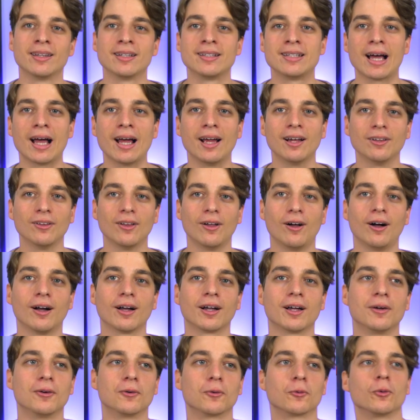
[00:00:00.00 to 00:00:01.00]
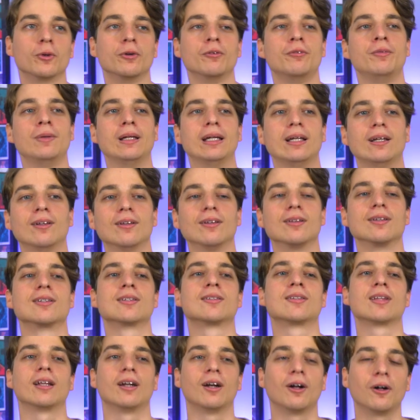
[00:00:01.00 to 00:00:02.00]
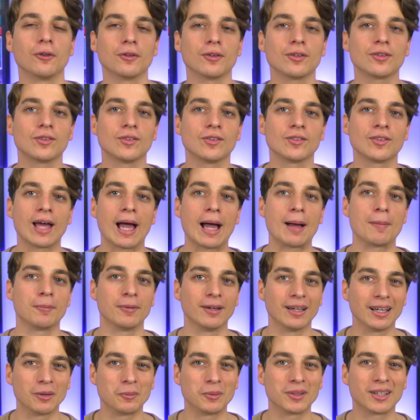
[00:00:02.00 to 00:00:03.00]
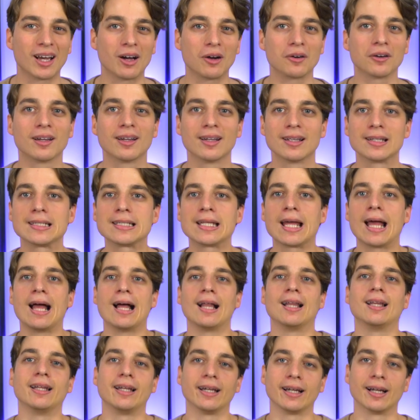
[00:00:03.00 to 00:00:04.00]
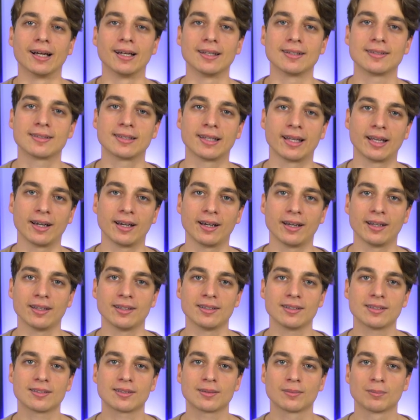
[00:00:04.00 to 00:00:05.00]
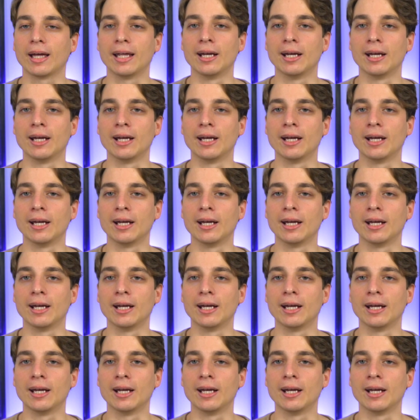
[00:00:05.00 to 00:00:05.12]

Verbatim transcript: The dialogue reveals that all this is happening without telling us that it is.